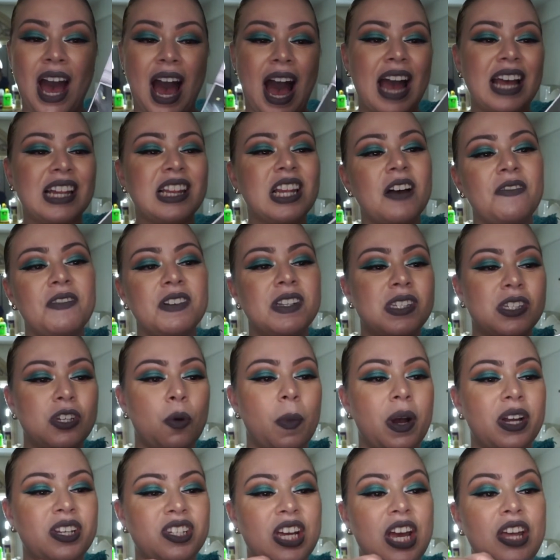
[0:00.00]
I love it so
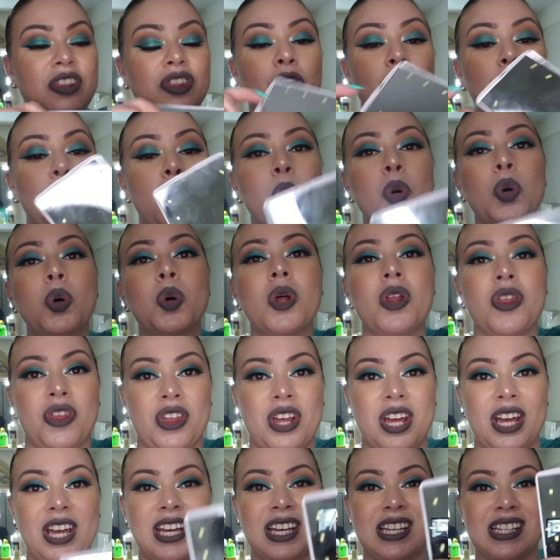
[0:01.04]
much. And the cool
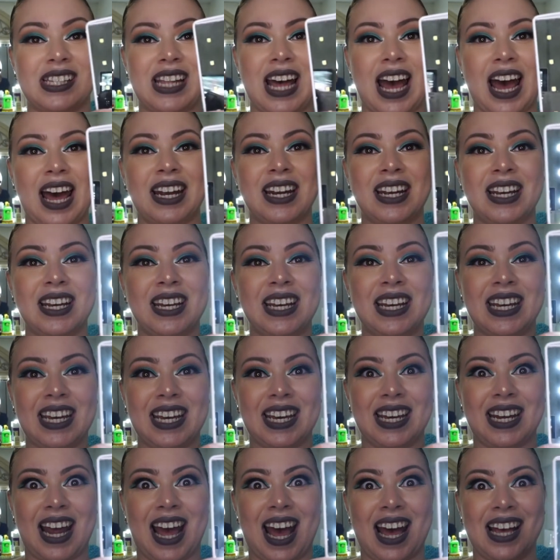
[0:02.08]
thing is that
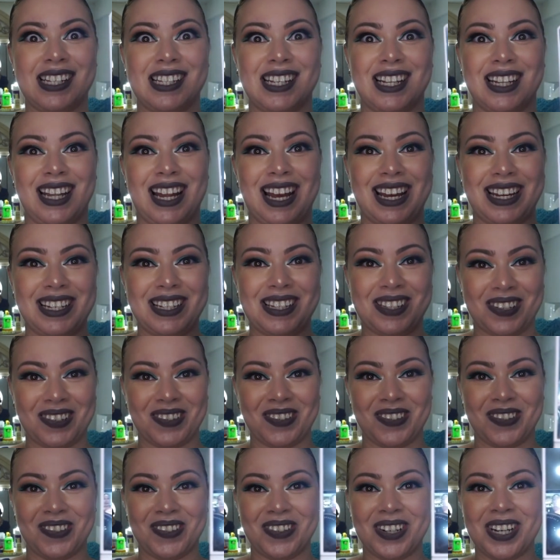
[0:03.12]
it has a light
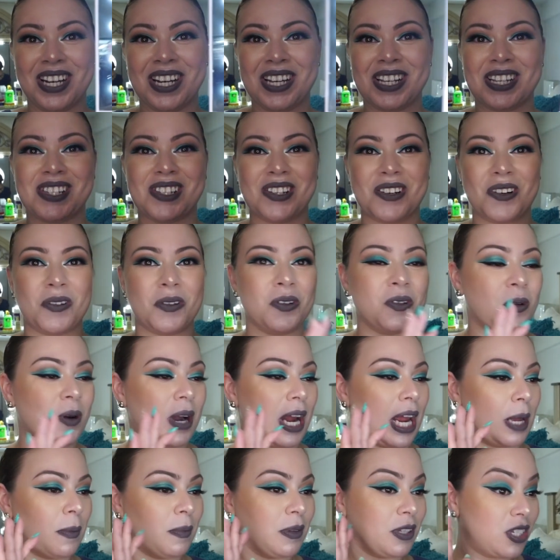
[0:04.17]
too. So you are
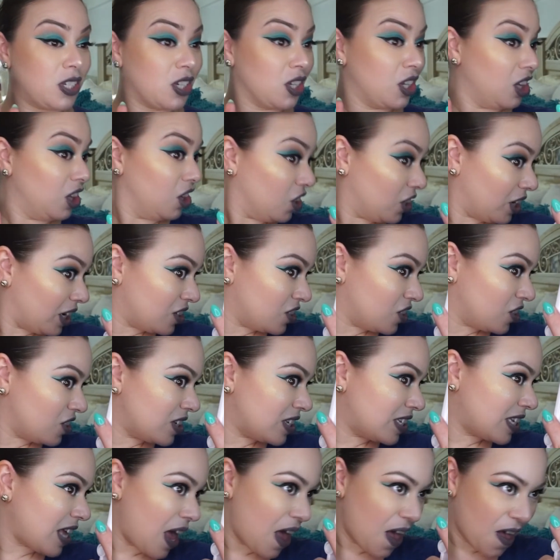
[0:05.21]
able to look at
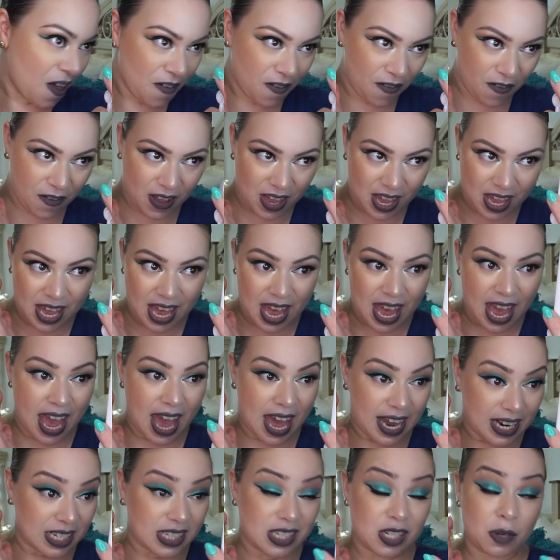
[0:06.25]
yourself.
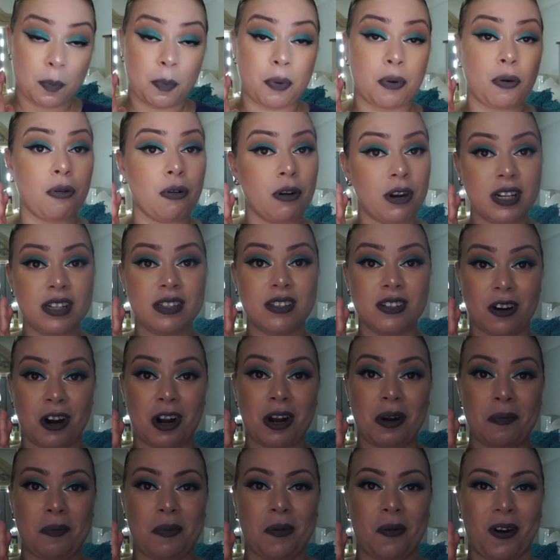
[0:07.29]
And it's a pretty
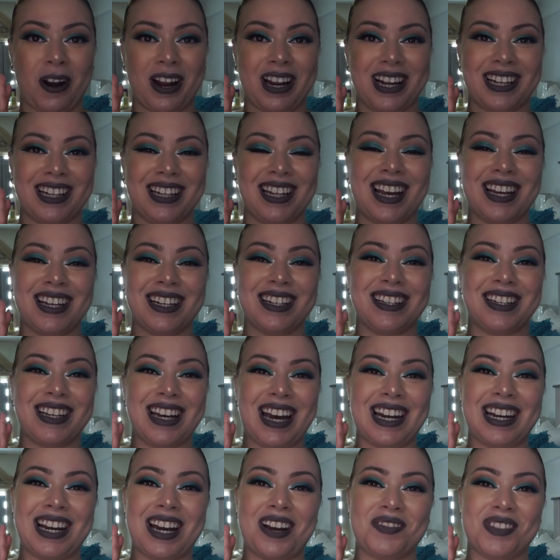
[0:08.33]
darn bright light. You
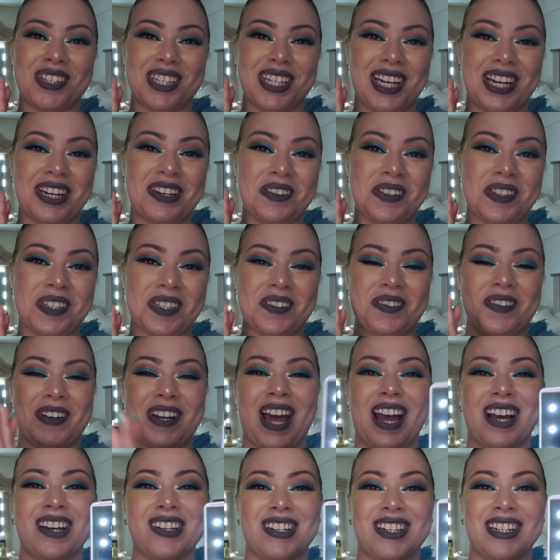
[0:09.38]
kind of have to get used to it
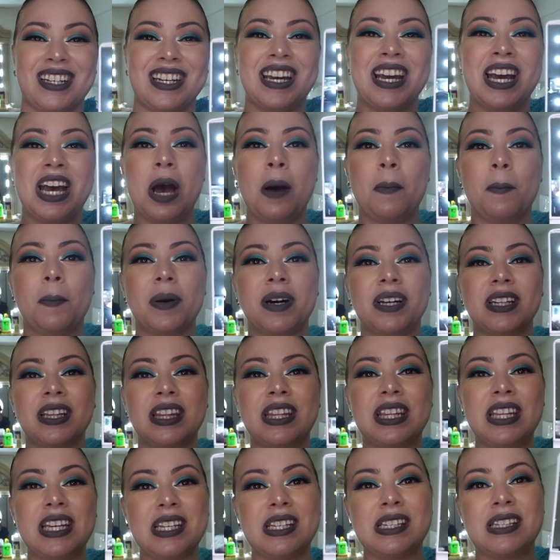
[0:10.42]
actually.
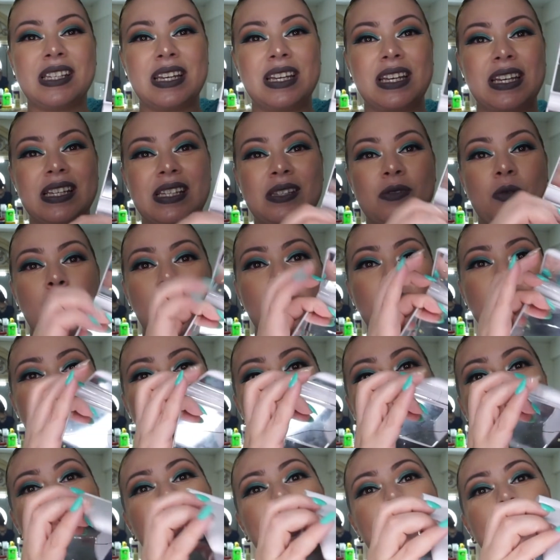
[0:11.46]
But this is
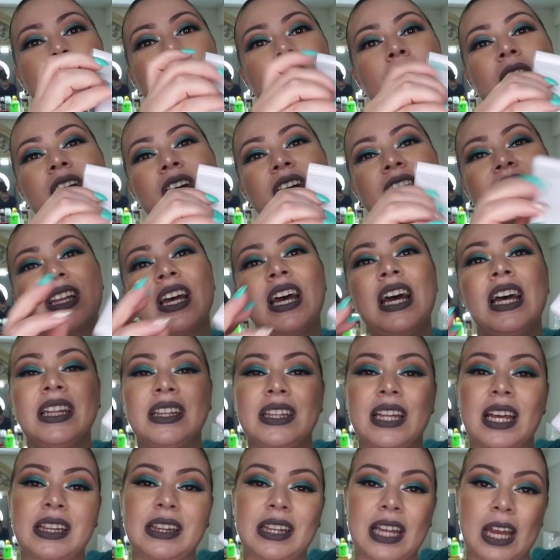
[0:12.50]
also a product
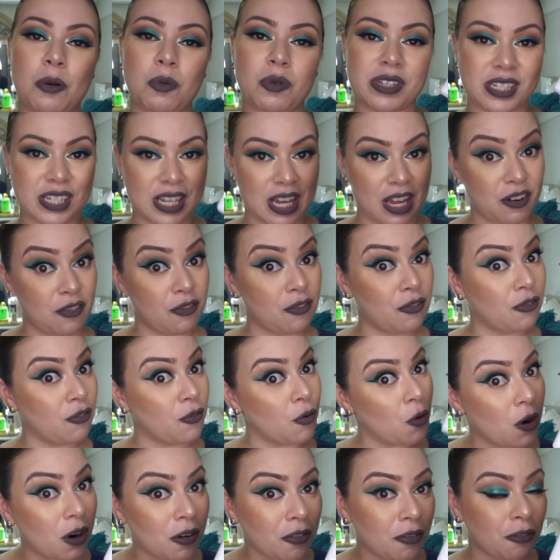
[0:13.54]
that they will send
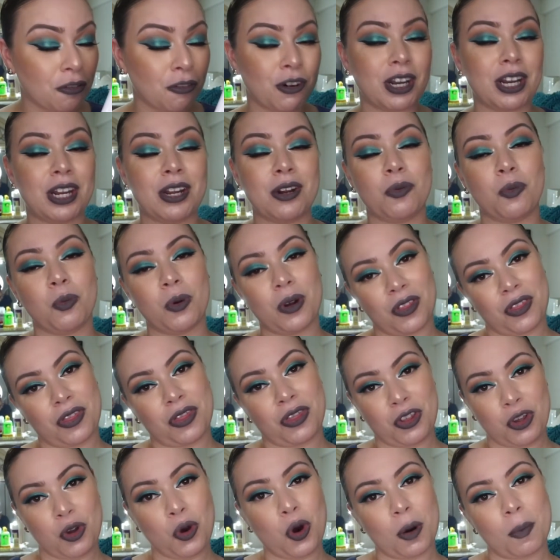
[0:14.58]
for free with
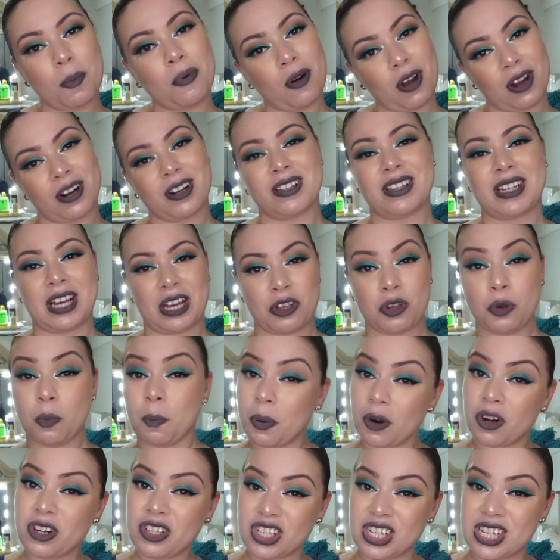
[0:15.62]
your product that you
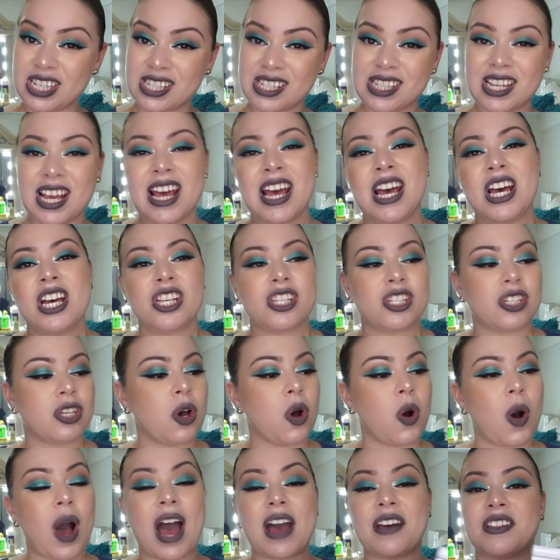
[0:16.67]
purchase.
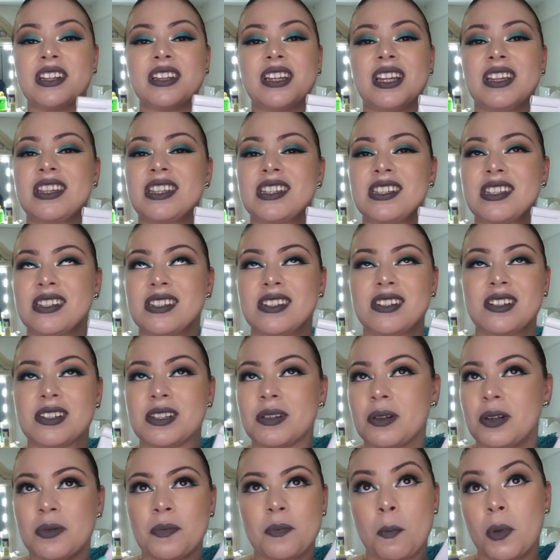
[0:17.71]
So I think that this is just
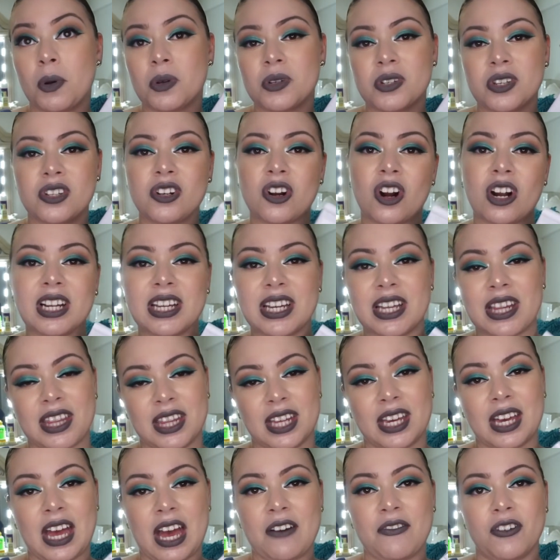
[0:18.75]
the most darling
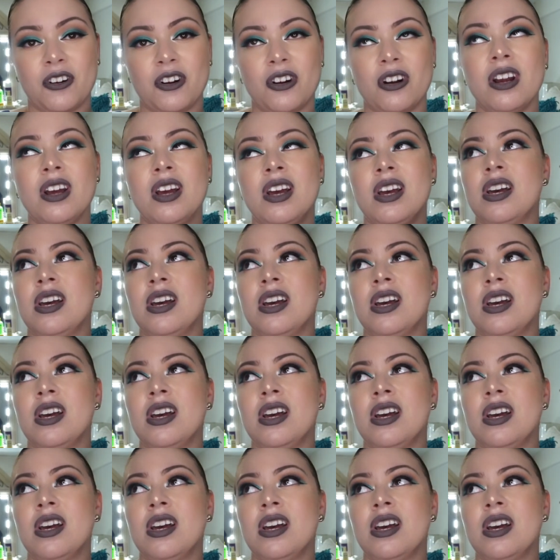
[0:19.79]
thing ever.